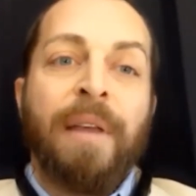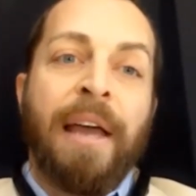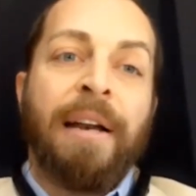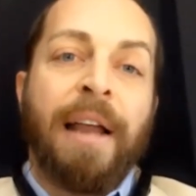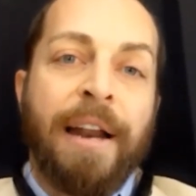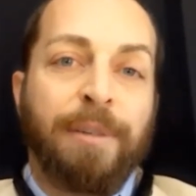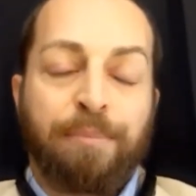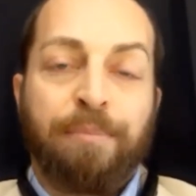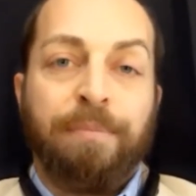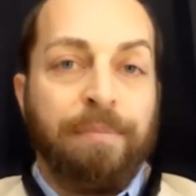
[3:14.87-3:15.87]
And it's
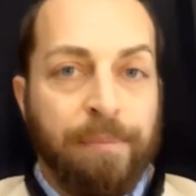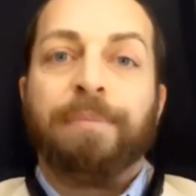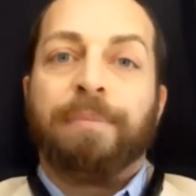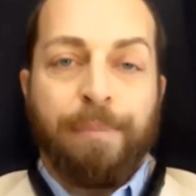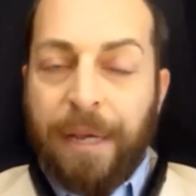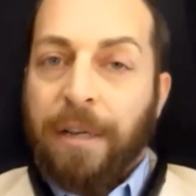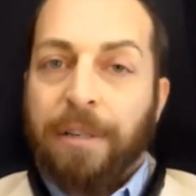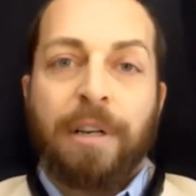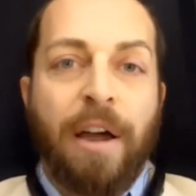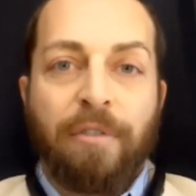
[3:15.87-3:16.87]

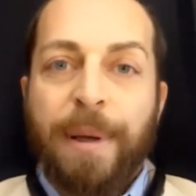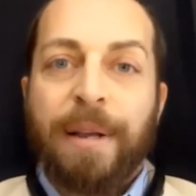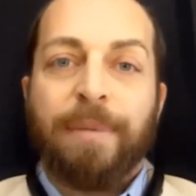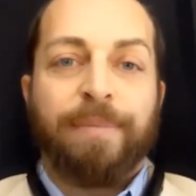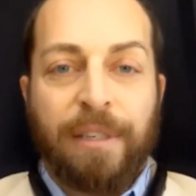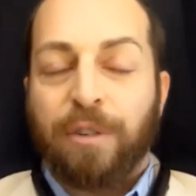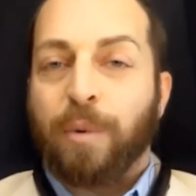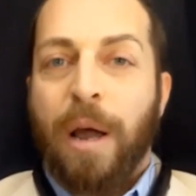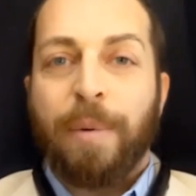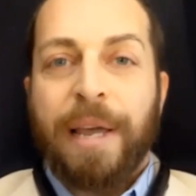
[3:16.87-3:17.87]
because of government. This is
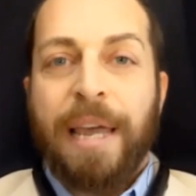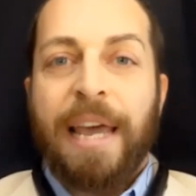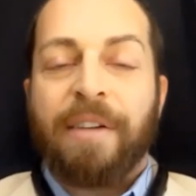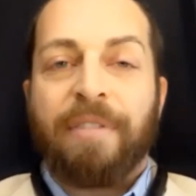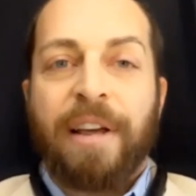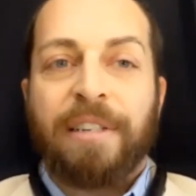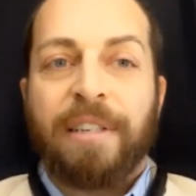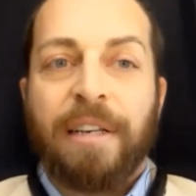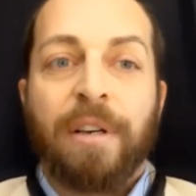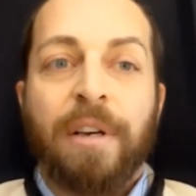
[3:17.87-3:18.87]
why we can't have nice
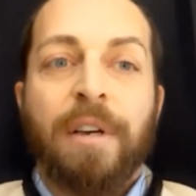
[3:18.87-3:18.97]
things.